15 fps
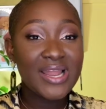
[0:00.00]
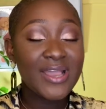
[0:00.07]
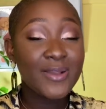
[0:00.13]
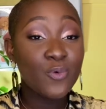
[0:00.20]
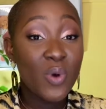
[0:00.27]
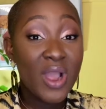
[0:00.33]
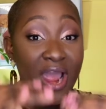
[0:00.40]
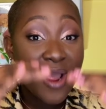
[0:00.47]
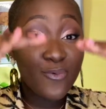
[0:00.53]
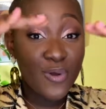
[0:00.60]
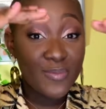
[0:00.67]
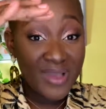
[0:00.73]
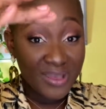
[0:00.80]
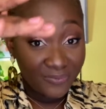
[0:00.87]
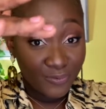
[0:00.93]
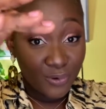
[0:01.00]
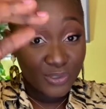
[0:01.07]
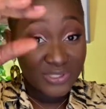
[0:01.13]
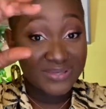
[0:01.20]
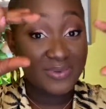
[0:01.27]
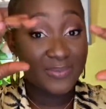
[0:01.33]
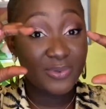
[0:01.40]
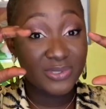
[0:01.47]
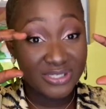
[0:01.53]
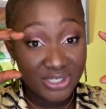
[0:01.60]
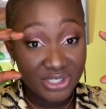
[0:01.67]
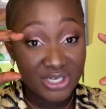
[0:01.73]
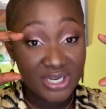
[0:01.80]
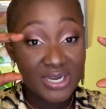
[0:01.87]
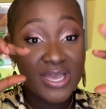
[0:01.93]
where I want my phone to be positioned,
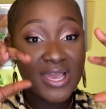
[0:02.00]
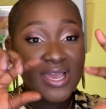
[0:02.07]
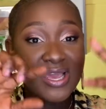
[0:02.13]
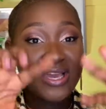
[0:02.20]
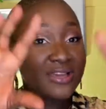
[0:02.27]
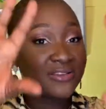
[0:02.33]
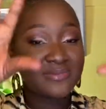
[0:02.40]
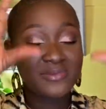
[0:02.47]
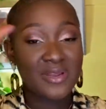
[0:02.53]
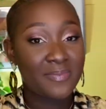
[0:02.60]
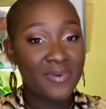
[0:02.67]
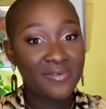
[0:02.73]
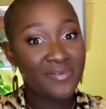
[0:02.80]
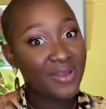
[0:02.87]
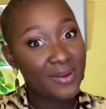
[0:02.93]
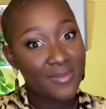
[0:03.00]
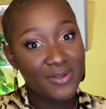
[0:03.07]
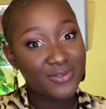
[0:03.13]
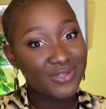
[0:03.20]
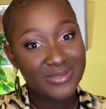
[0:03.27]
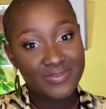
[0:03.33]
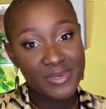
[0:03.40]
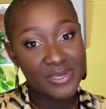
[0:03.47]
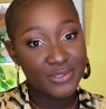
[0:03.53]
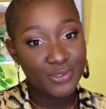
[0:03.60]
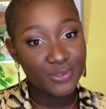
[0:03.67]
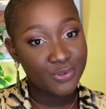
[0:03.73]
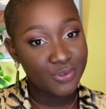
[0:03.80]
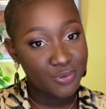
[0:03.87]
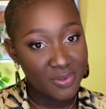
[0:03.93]
it gives me the perfect amount of space to
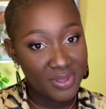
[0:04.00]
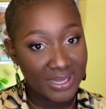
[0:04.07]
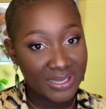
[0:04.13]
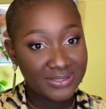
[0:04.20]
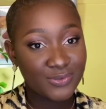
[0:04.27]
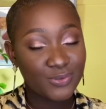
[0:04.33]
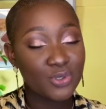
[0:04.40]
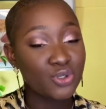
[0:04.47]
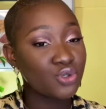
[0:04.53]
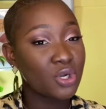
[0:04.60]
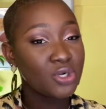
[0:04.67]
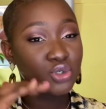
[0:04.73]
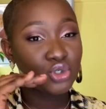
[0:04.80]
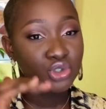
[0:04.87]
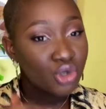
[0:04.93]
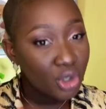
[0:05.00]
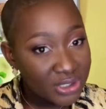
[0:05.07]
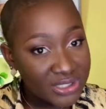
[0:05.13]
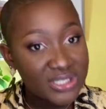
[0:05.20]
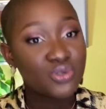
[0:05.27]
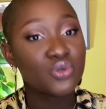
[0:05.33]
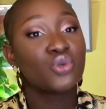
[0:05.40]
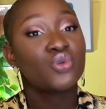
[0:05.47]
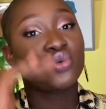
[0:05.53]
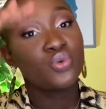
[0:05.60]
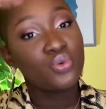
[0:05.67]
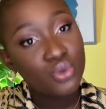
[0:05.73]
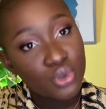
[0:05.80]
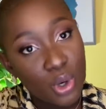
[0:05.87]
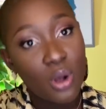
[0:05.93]
do that. So it's not short, it's not too
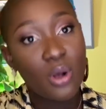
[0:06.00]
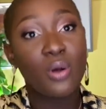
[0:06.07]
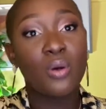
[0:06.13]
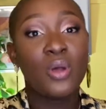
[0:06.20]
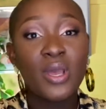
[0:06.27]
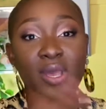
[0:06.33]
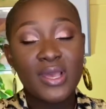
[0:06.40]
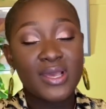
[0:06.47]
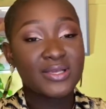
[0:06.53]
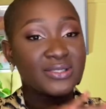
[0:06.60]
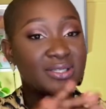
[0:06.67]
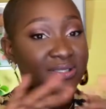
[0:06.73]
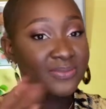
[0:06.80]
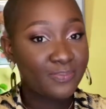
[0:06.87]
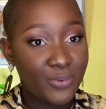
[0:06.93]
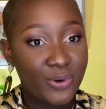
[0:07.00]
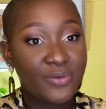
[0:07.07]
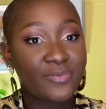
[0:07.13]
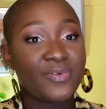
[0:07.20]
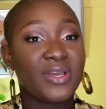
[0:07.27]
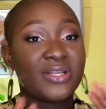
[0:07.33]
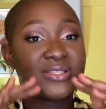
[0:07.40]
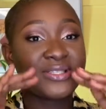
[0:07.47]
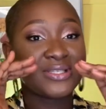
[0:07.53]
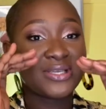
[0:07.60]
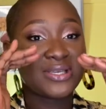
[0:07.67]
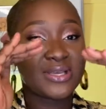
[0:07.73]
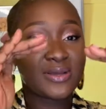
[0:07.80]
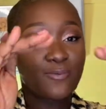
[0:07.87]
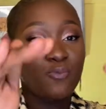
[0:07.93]
tall, it's just perfect
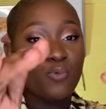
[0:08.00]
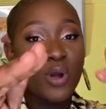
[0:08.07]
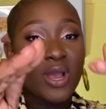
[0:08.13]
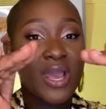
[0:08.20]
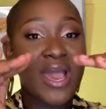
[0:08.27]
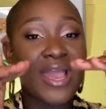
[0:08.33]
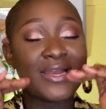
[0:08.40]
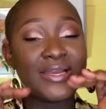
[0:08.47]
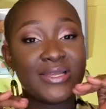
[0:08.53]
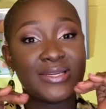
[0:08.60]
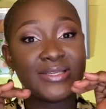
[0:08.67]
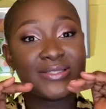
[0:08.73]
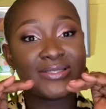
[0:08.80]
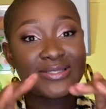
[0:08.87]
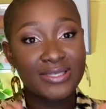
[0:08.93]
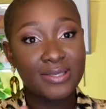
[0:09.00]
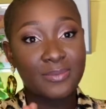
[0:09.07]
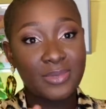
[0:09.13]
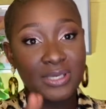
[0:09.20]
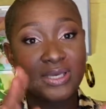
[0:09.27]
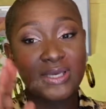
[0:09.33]
where I need it to be.